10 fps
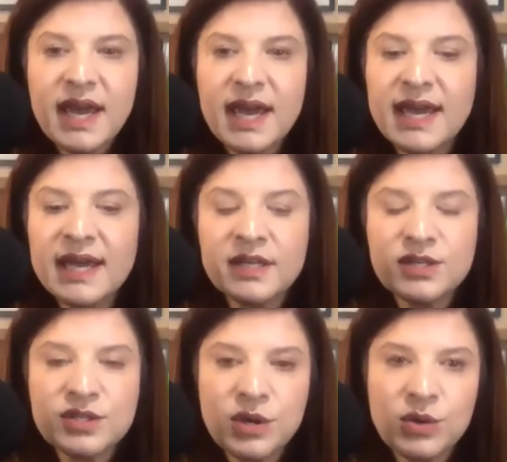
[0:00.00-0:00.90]
And
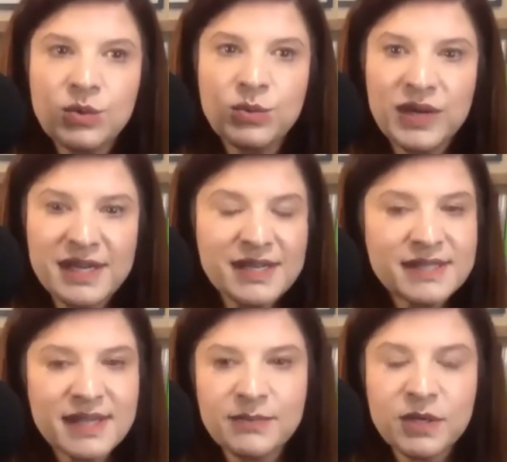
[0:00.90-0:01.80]
so we
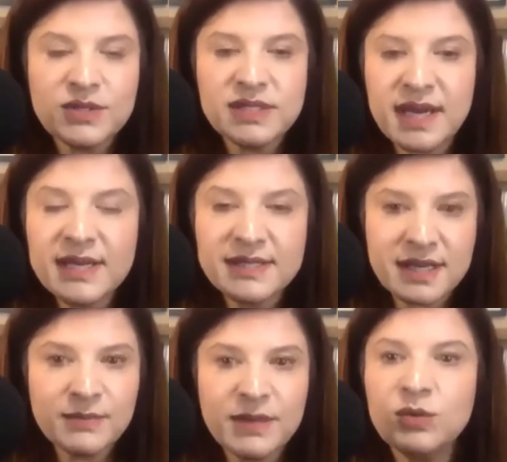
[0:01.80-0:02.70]
set up those tests
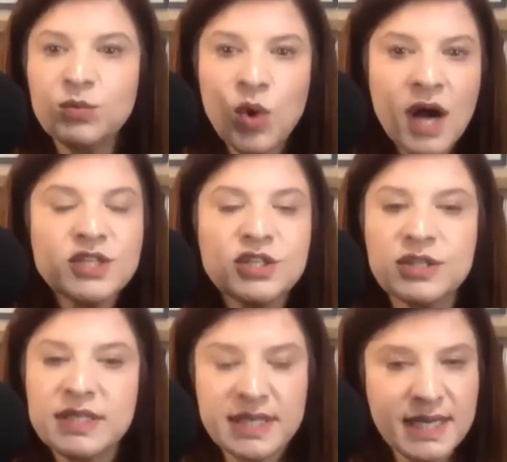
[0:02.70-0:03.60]
and I'm like, watch
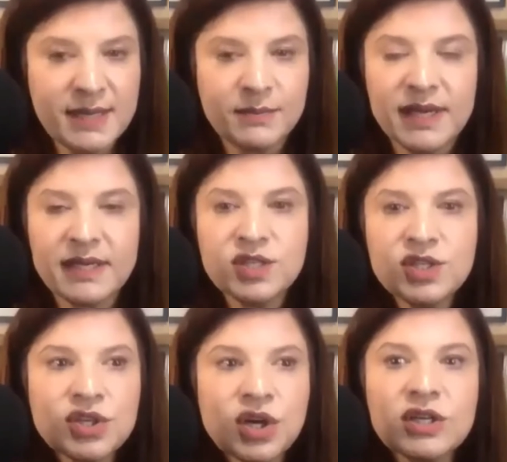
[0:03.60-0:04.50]
your team, like
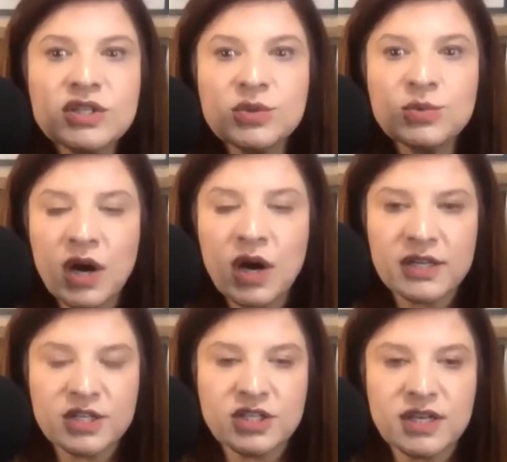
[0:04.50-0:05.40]
start to
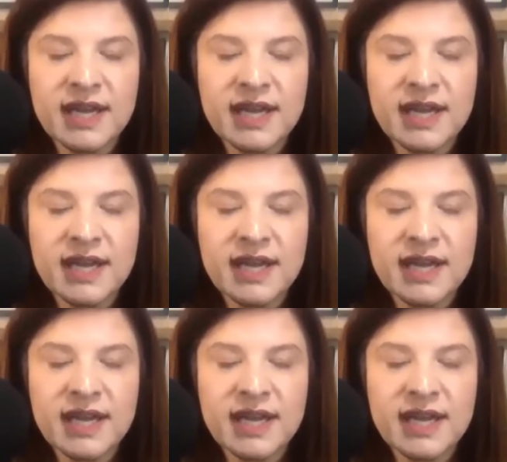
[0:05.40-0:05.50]
watch.